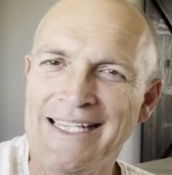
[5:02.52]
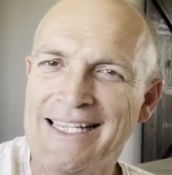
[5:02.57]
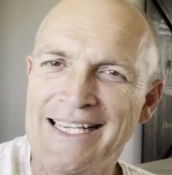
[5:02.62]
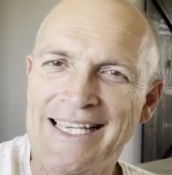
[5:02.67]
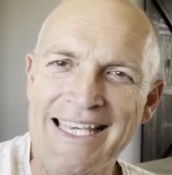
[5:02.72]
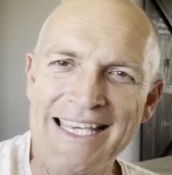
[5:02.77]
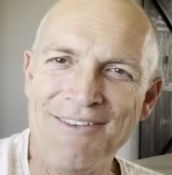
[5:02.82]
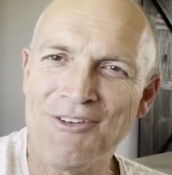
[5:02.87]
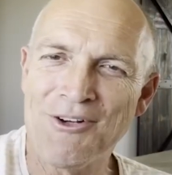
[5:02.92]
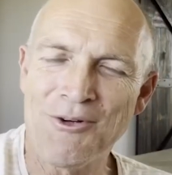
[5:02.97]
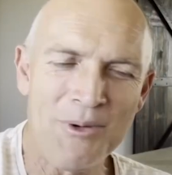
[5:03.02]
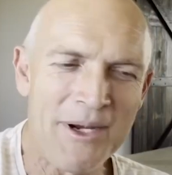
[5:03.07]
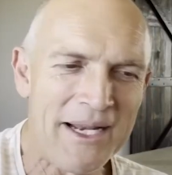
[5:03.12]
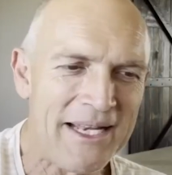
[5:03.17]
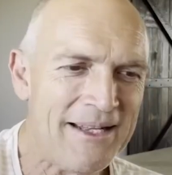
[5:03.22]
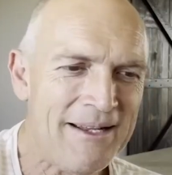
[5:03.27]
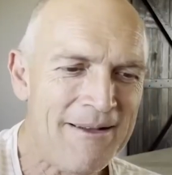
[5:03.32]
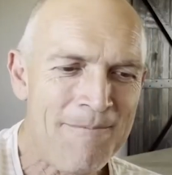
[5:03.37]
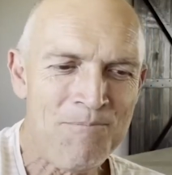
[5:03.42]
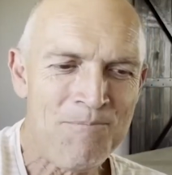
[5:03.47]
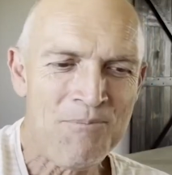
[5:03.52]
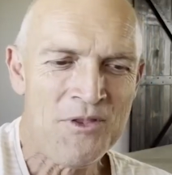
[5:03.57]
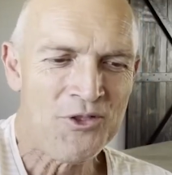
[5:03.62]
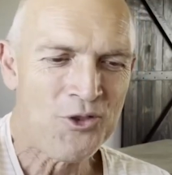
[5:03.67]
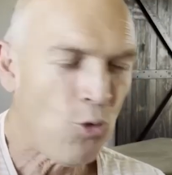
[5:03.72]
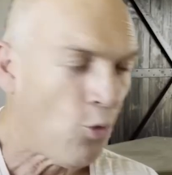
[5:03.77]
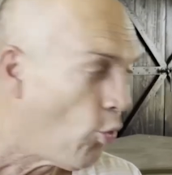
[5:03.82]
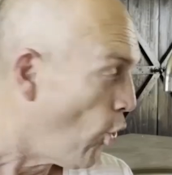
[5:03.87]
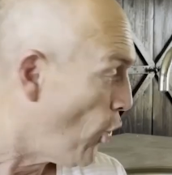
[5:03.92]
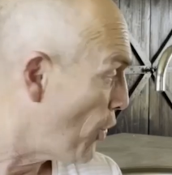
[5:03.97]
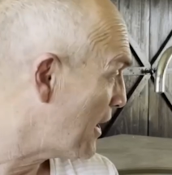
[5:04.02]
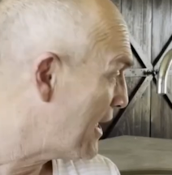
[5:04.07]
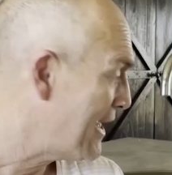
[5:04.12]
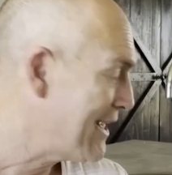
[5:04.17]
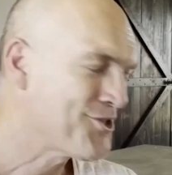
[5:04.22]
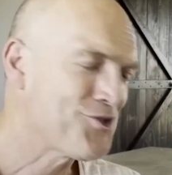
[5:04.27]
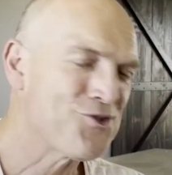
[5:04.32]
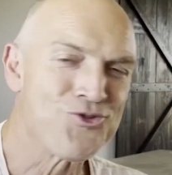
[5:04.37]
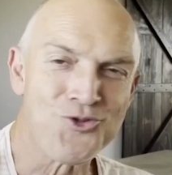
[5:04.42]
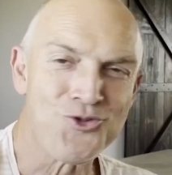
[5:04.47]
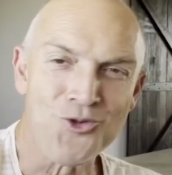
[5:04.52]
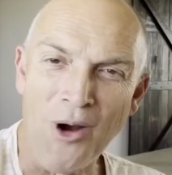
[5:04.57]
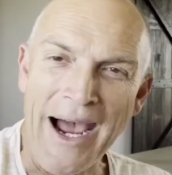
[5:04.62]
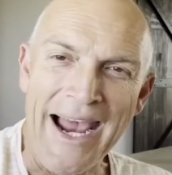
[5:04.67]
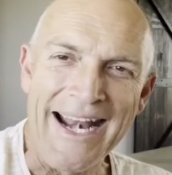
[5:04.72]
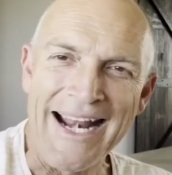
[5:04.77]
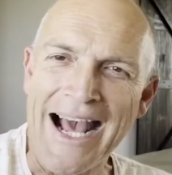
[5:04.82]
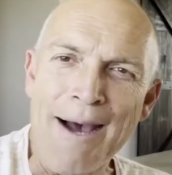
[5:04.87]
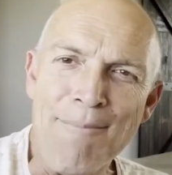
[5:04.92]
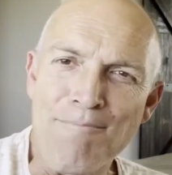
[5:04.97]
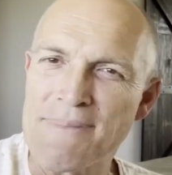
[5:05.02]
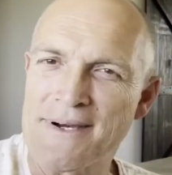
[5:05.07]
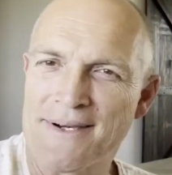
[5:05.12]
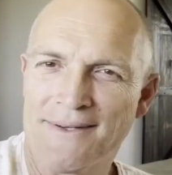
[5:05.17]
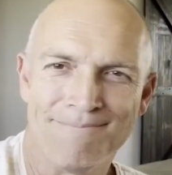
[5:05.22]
even when the water has dried up.